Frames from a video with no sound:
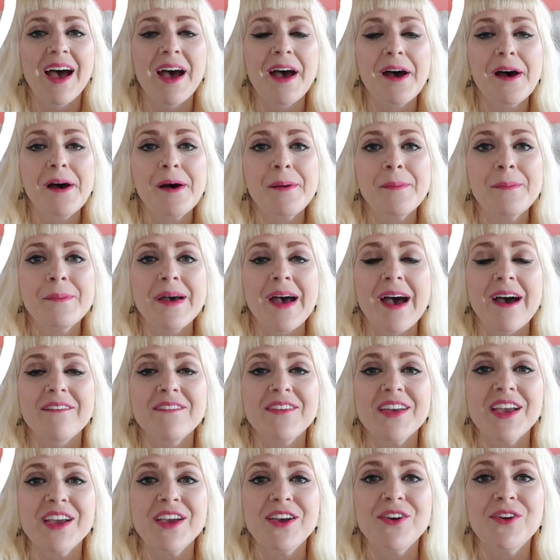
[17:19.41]

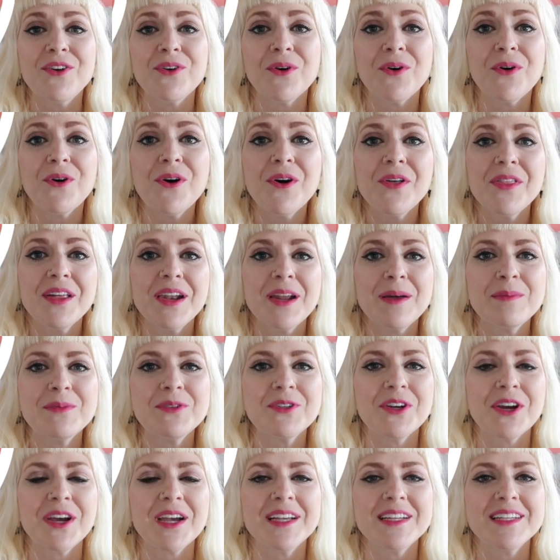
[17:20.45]
have a goal that I'm
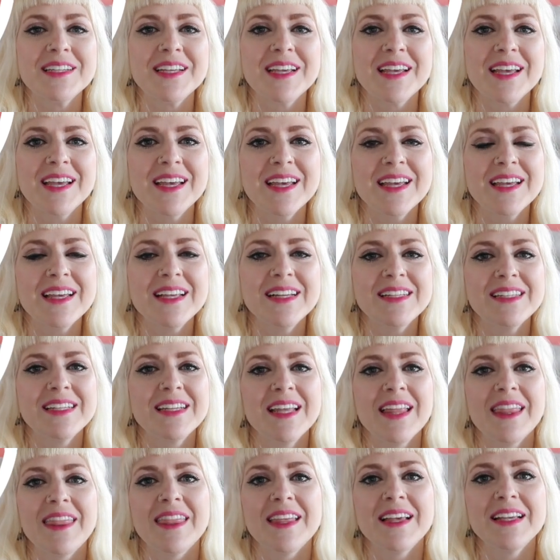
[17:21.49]
trying to hit
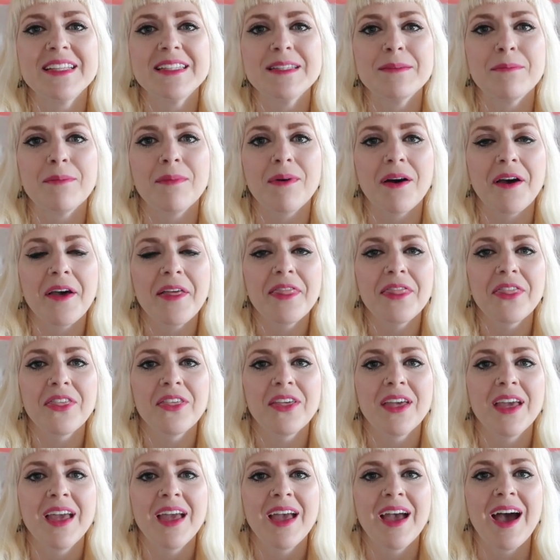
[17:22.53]
this month.
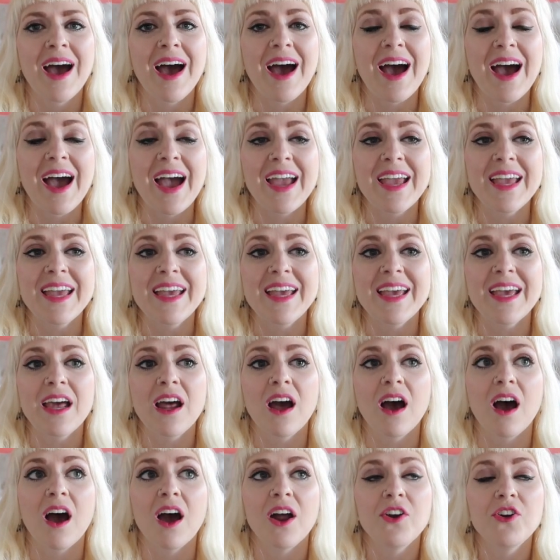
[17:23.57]
I
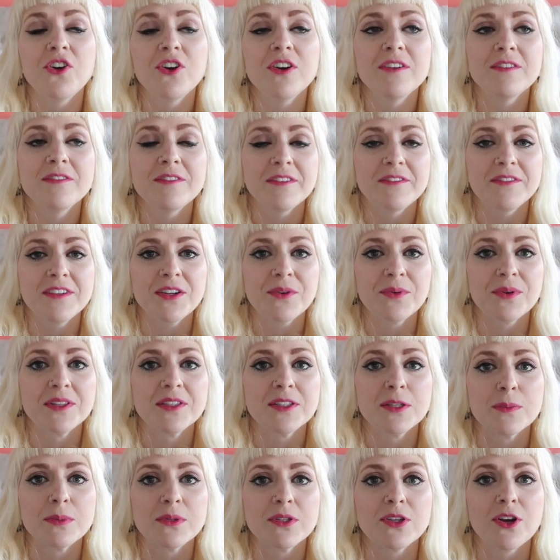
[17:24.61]
hit
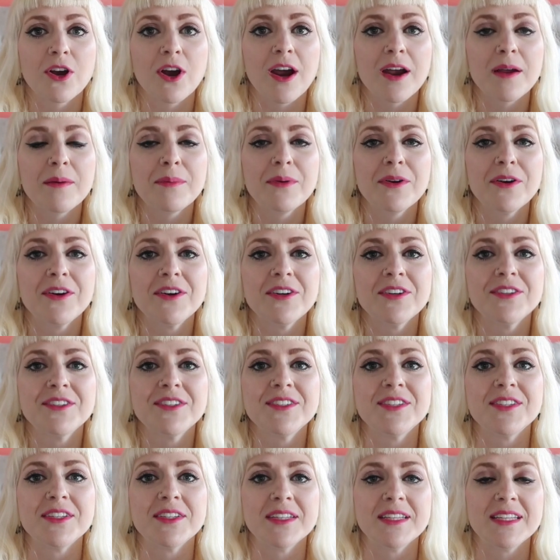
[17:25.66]
151
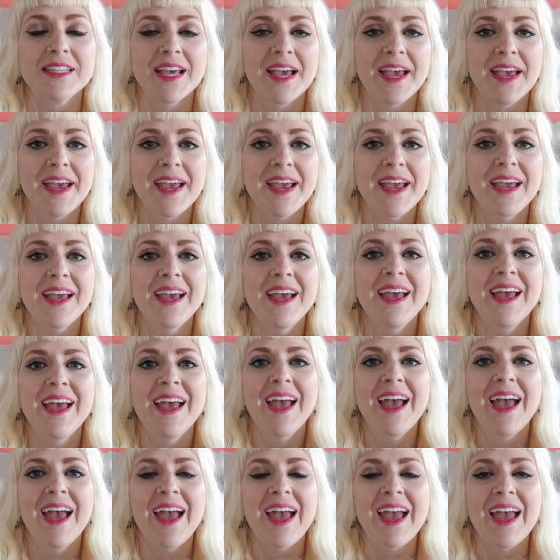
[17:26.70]
subscribers today,
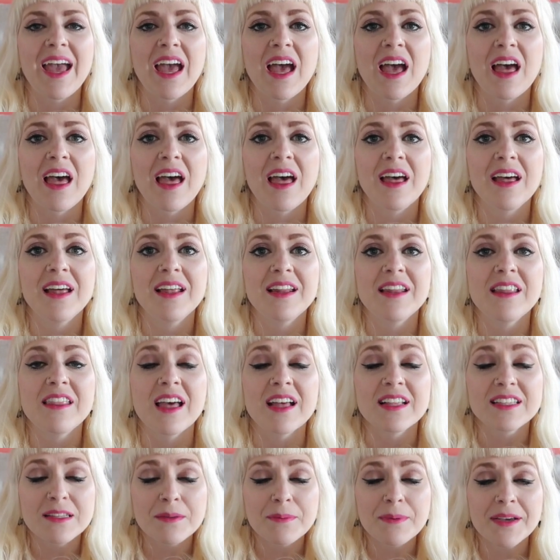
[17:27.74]
and
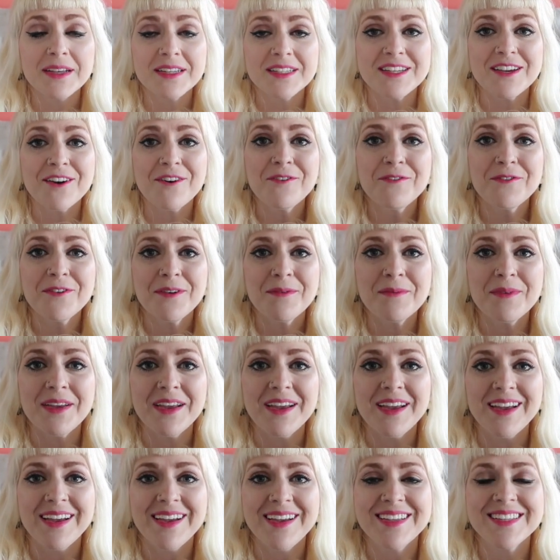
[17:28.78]
that's a big deal for
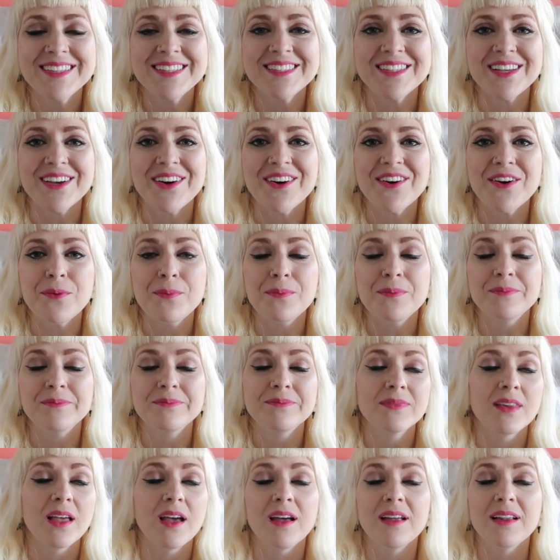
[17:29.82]
me. So
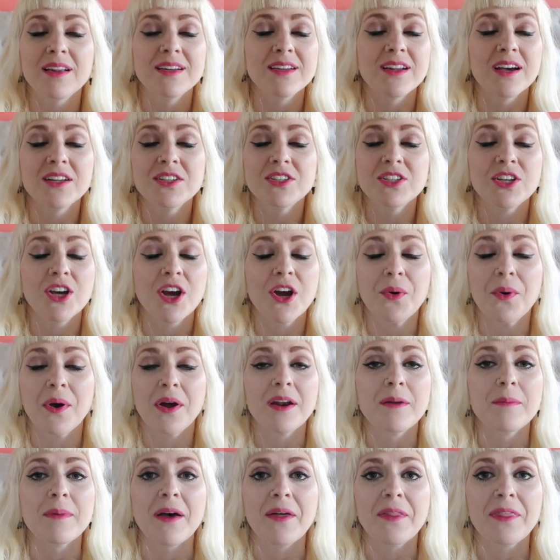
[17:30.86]
not to go
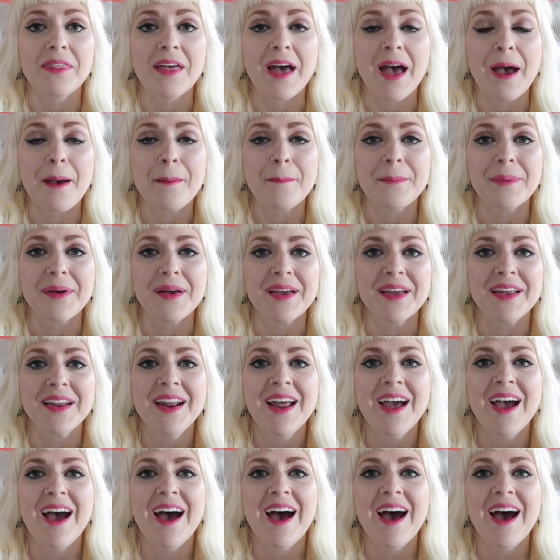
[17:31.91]
on about that, but